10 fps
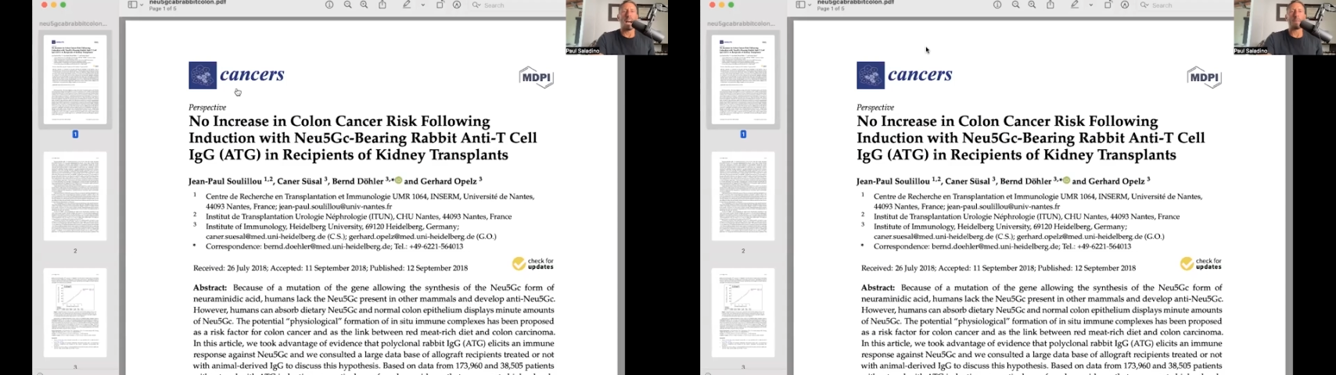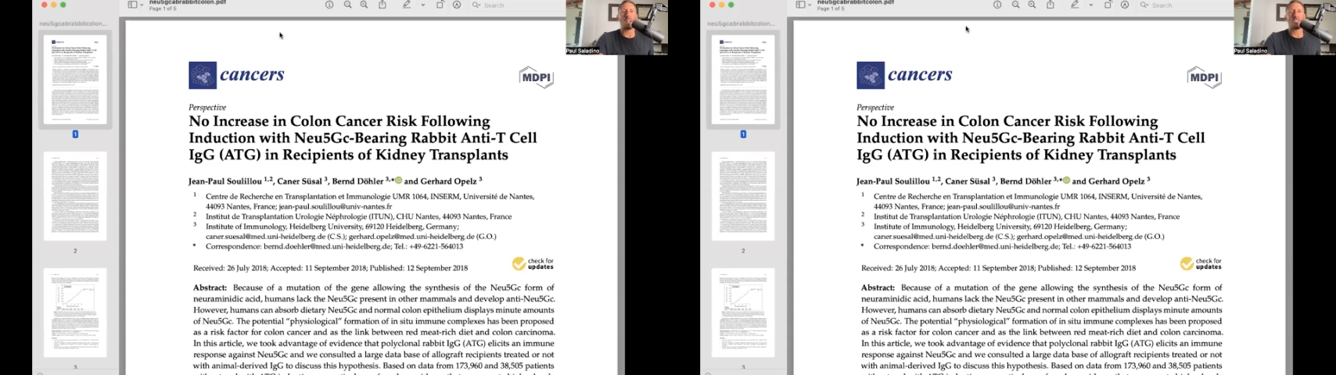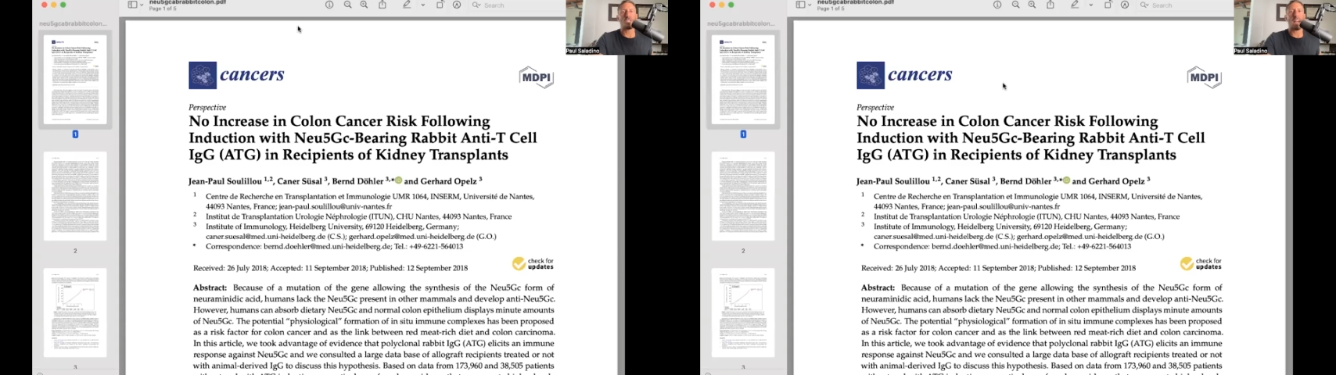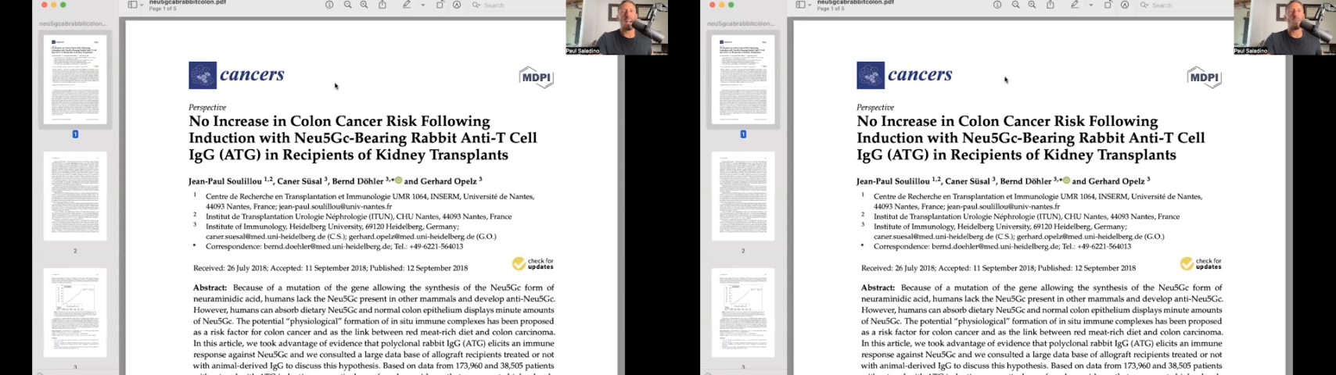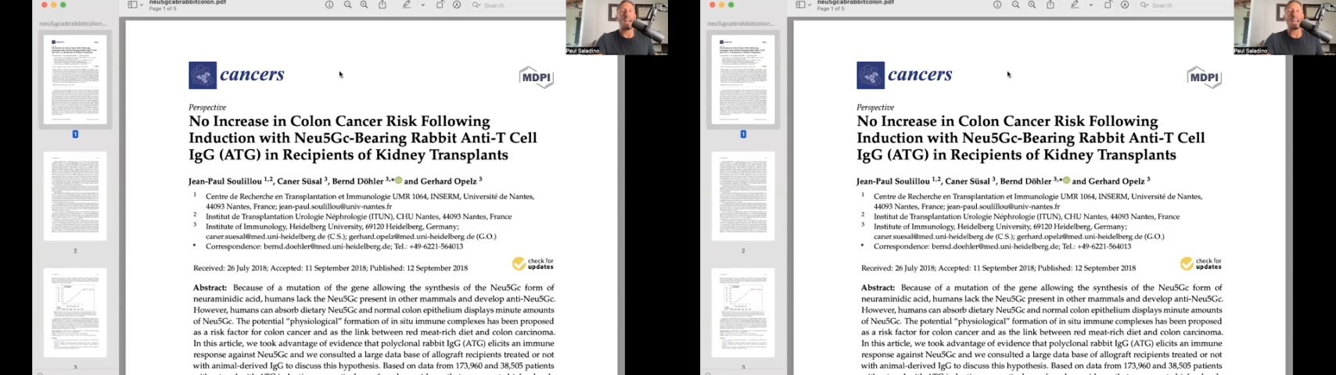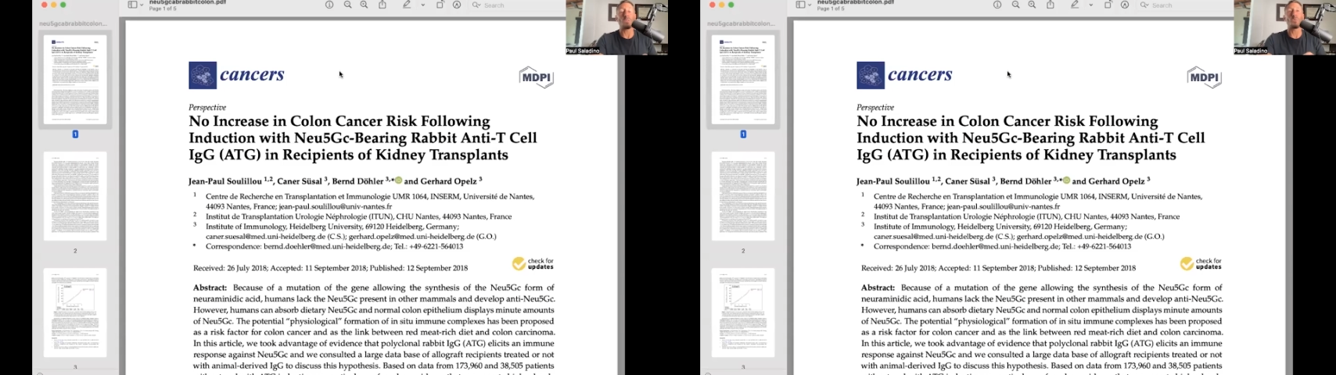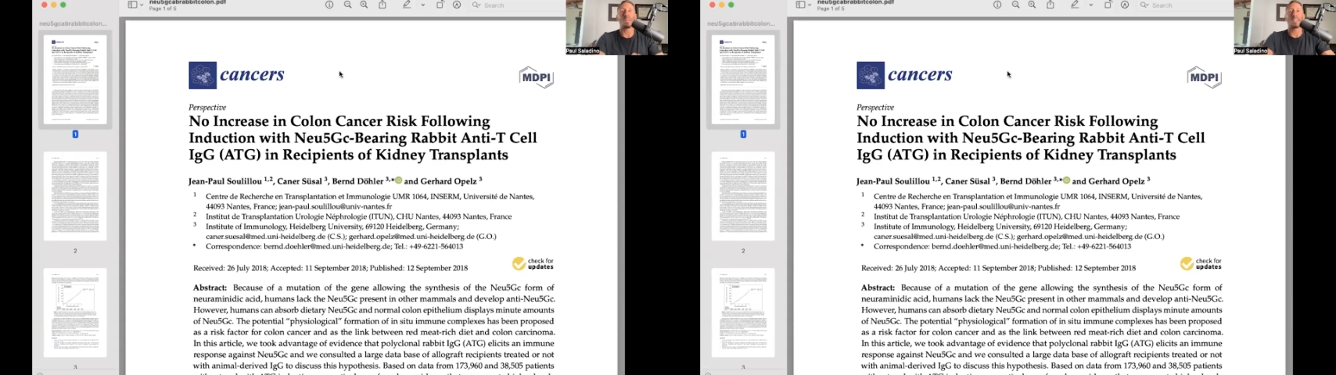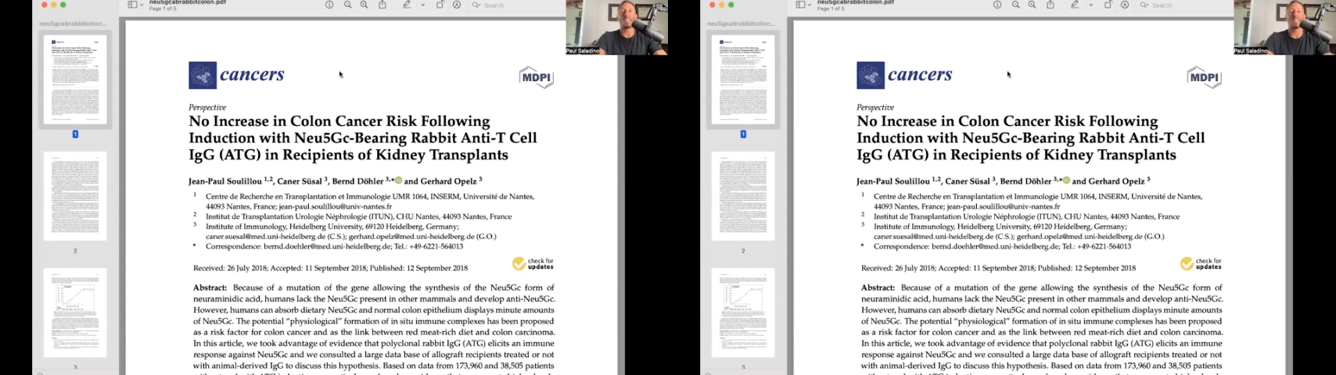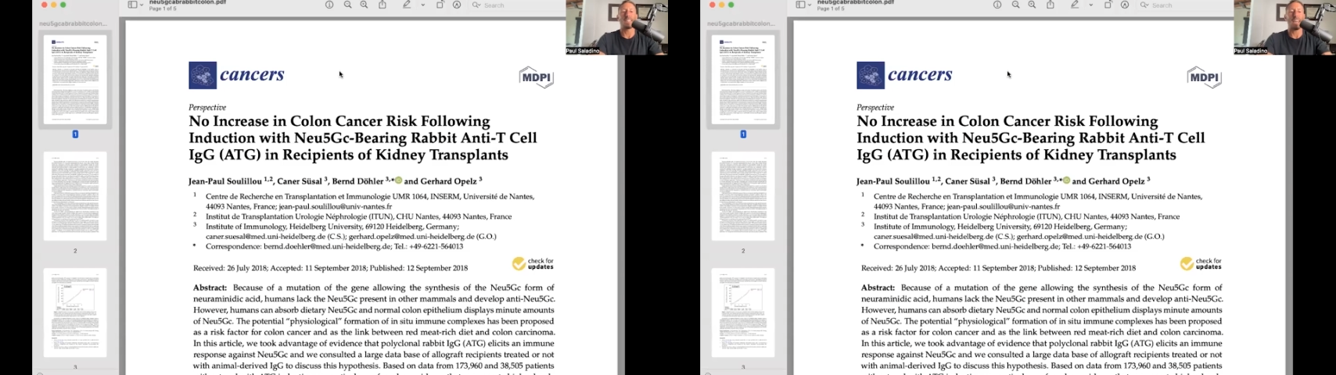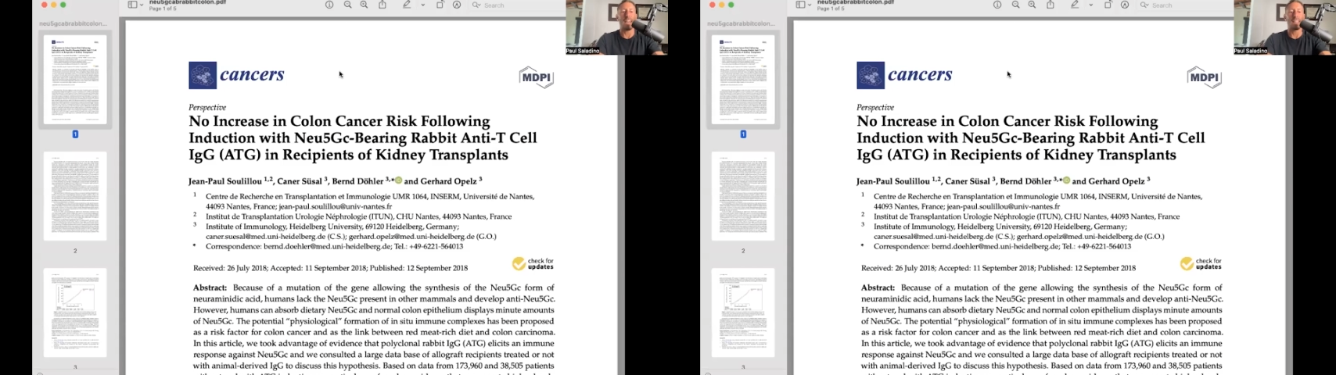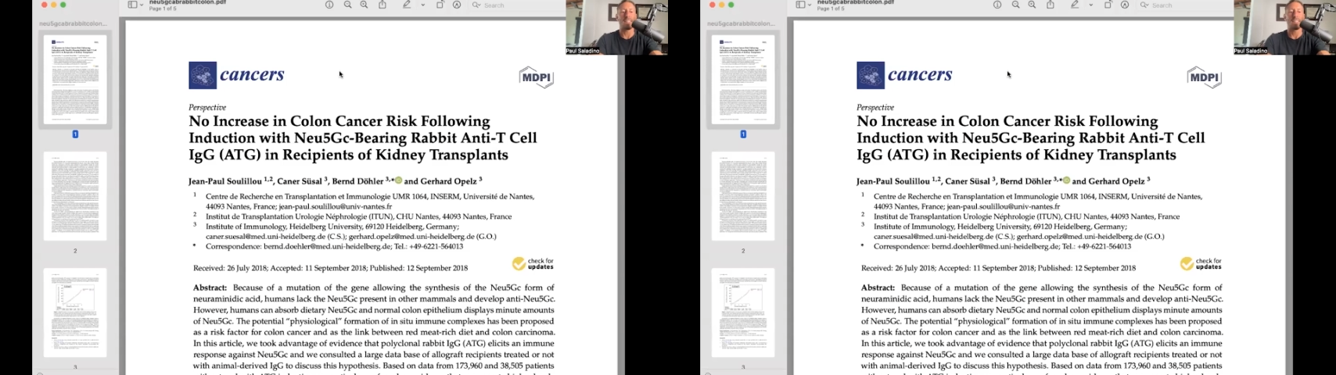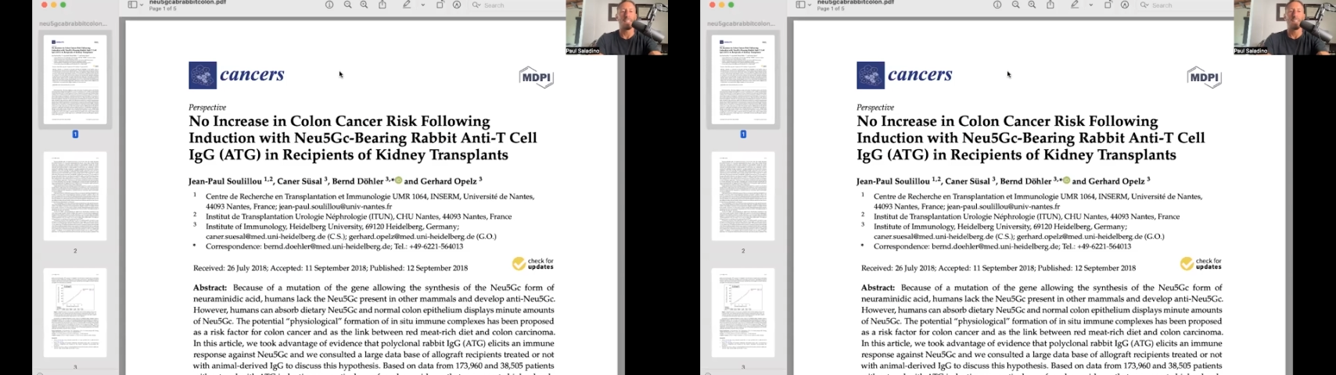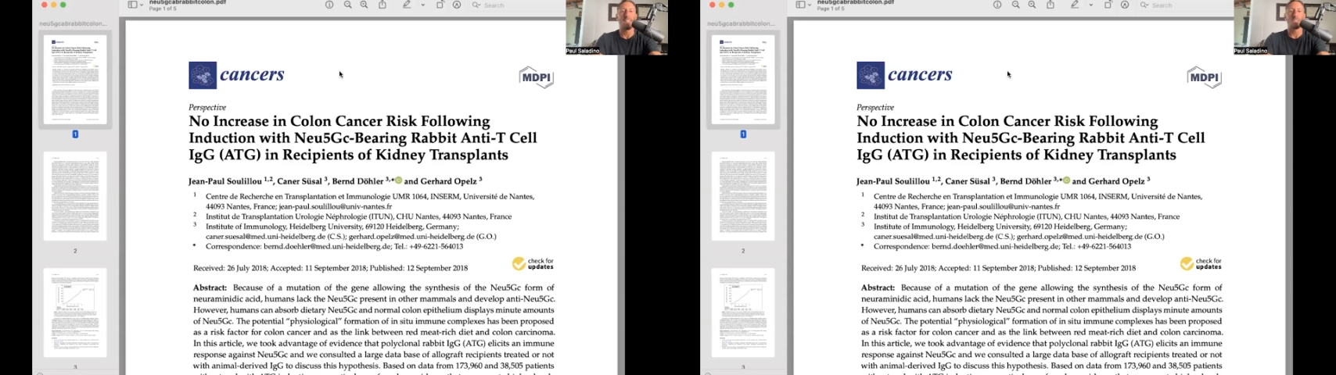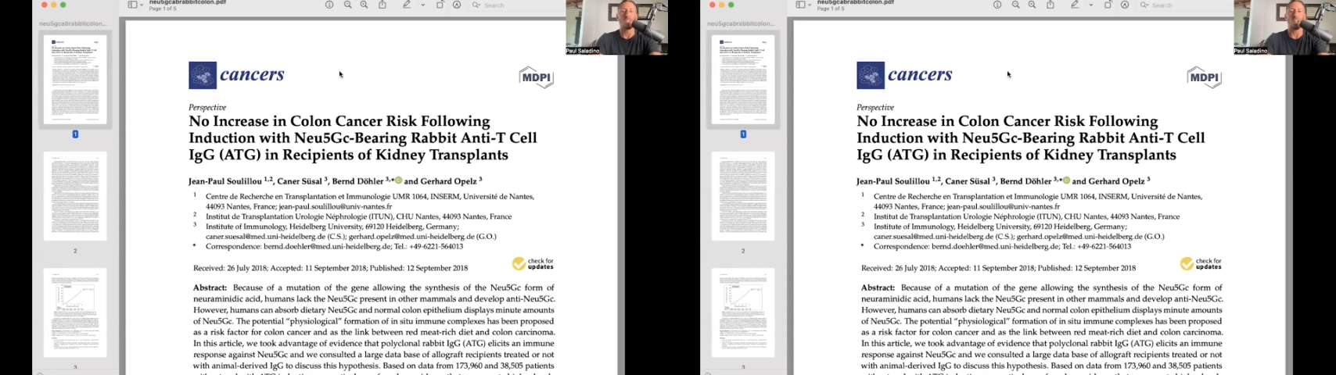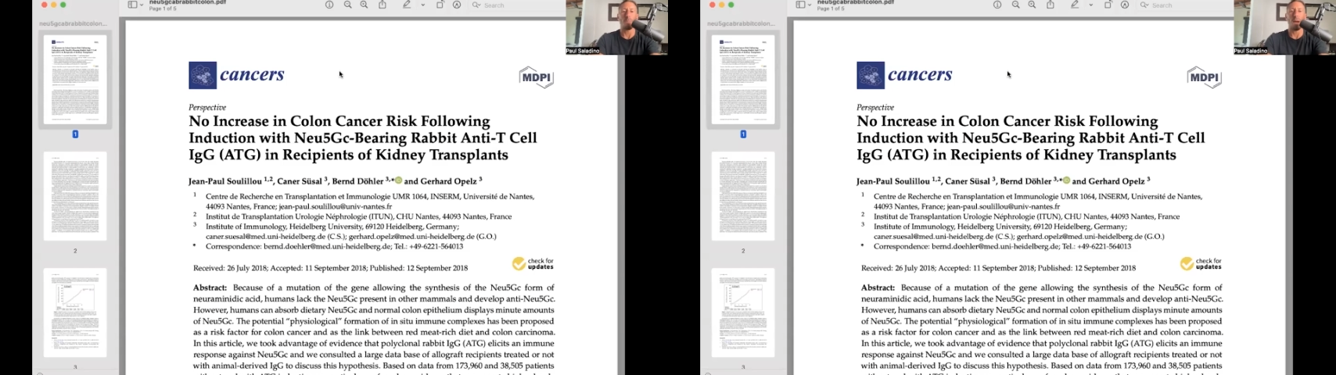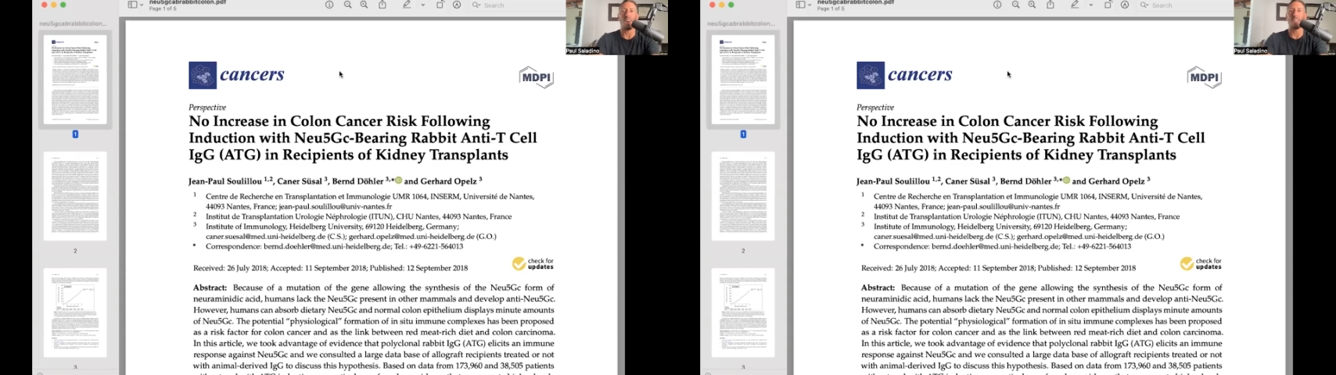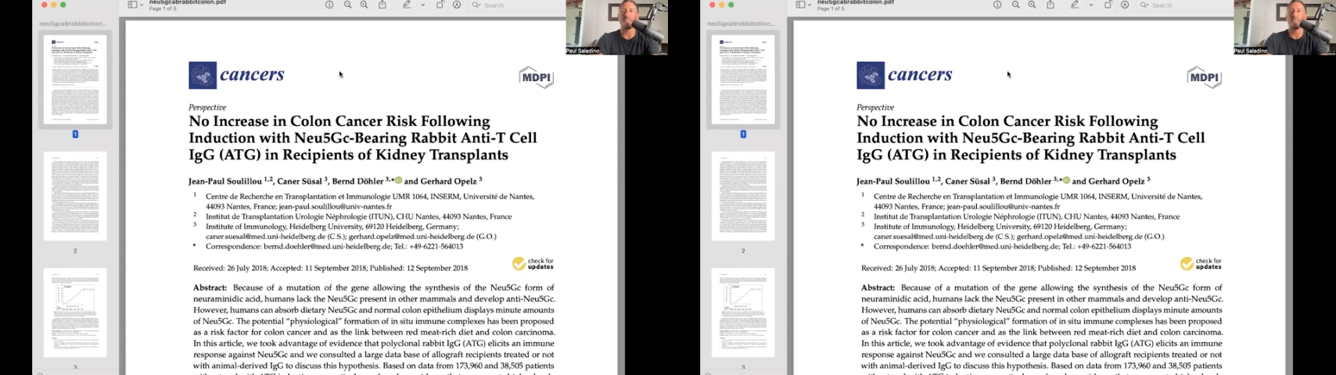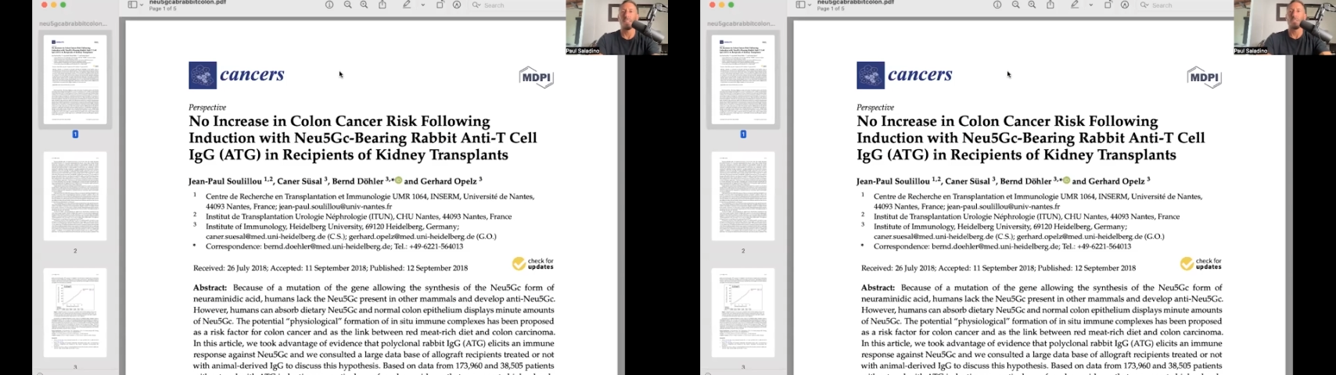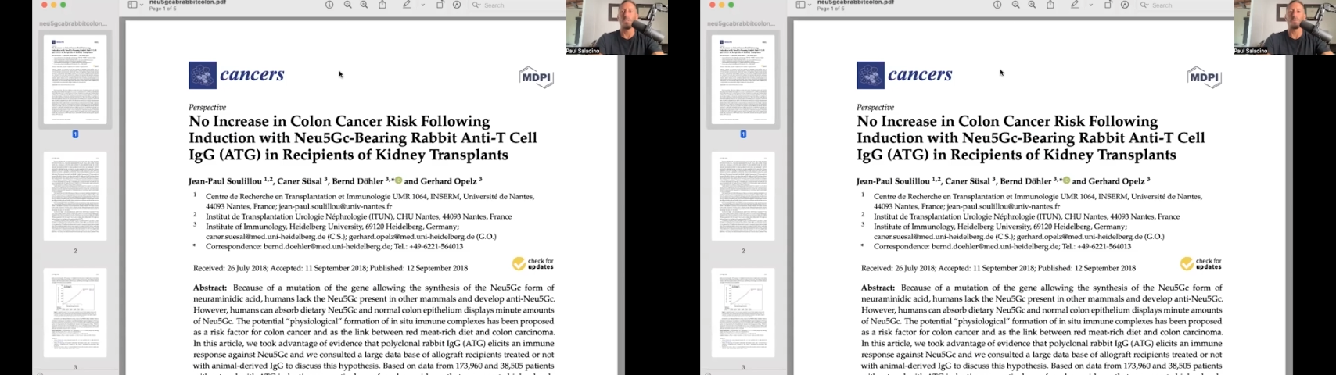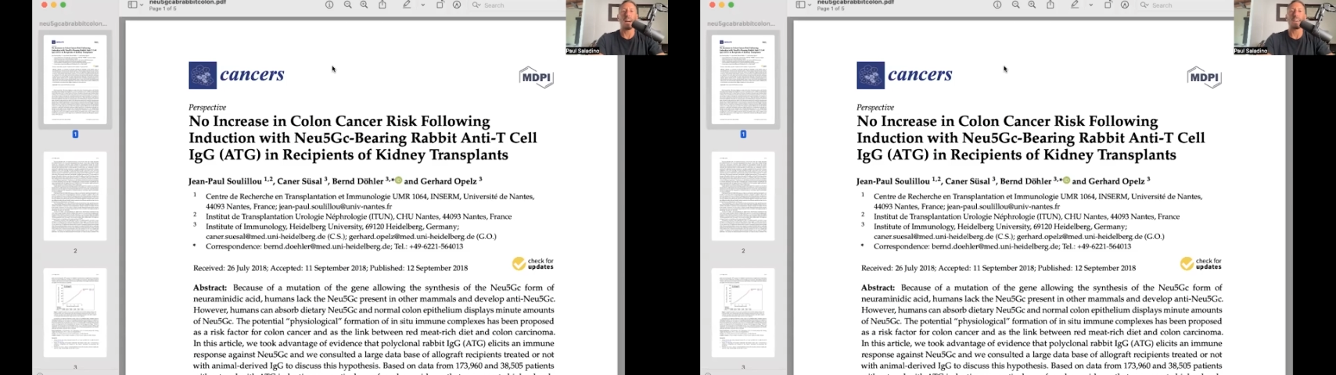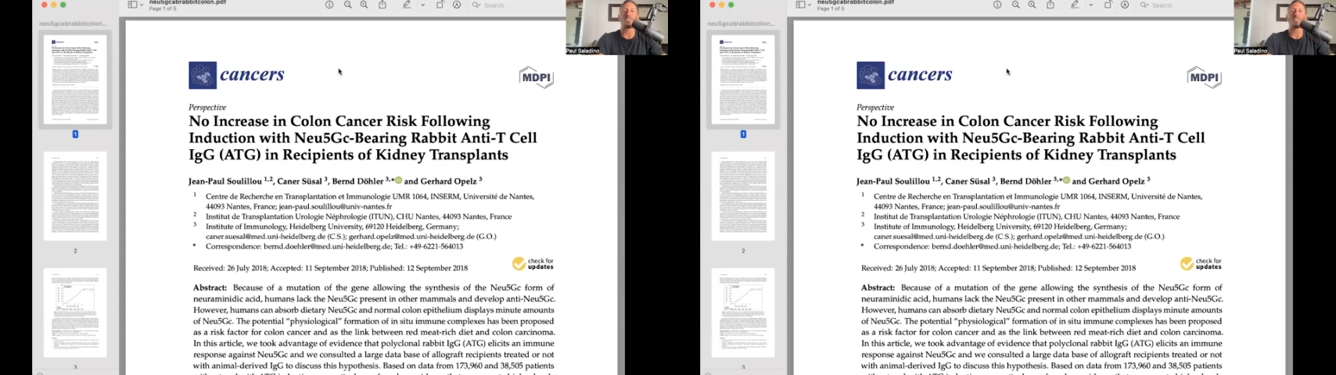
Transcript: (no speaker visible)